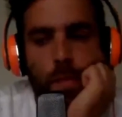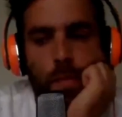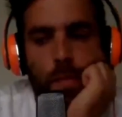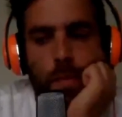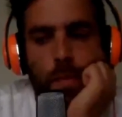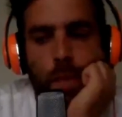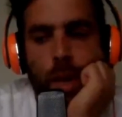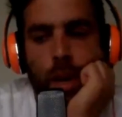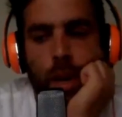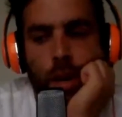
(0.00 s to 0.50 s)

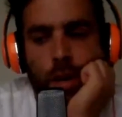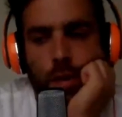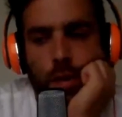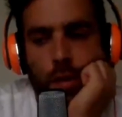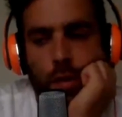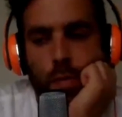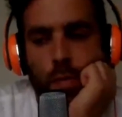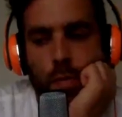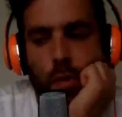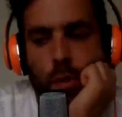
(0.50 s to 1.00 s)
Mate, I've got
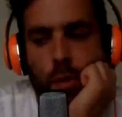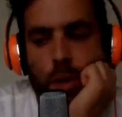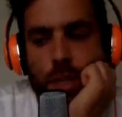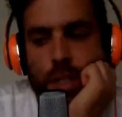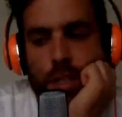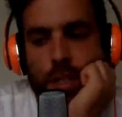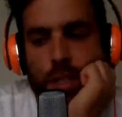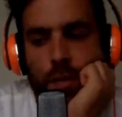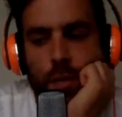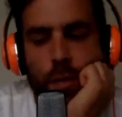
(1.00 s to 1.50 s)
two more
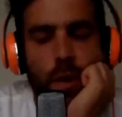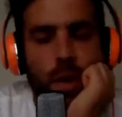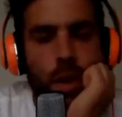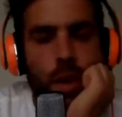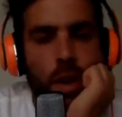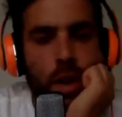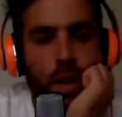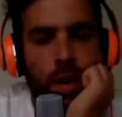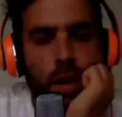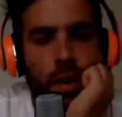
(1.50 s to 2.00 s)
questions for you,
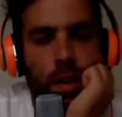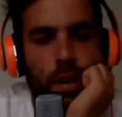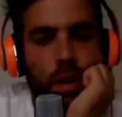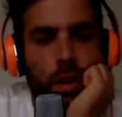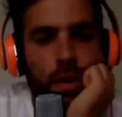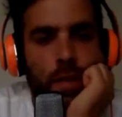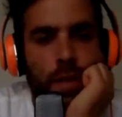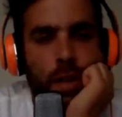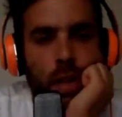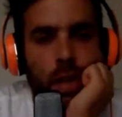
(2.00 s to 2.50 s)
and then I'll
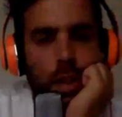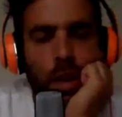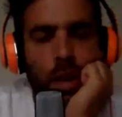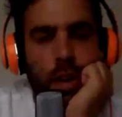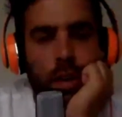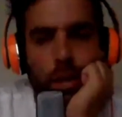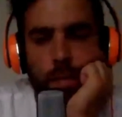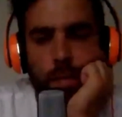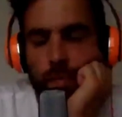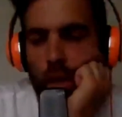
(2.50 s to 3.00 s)
leave you
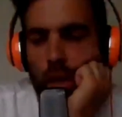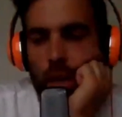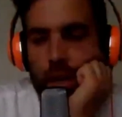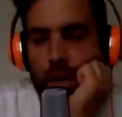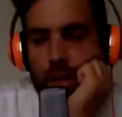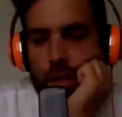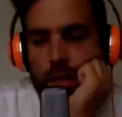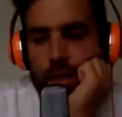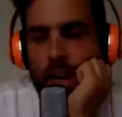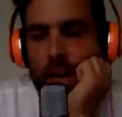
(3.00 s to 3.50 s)
alone. I
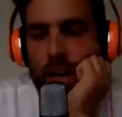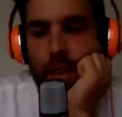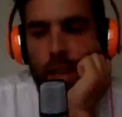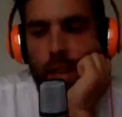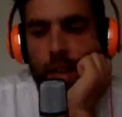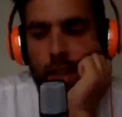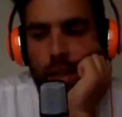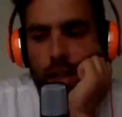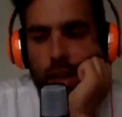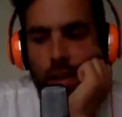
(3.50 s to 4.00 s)
can't
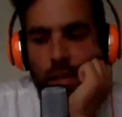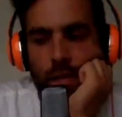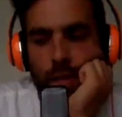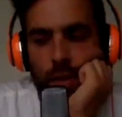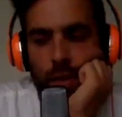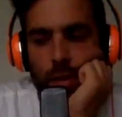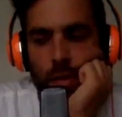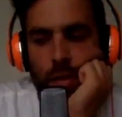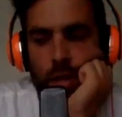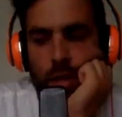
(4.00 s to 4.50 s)
thank you enough for
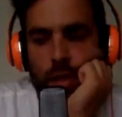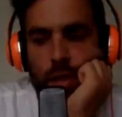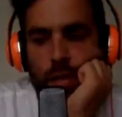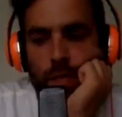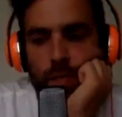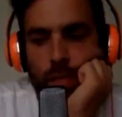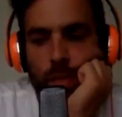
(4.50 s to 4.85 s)
doing this.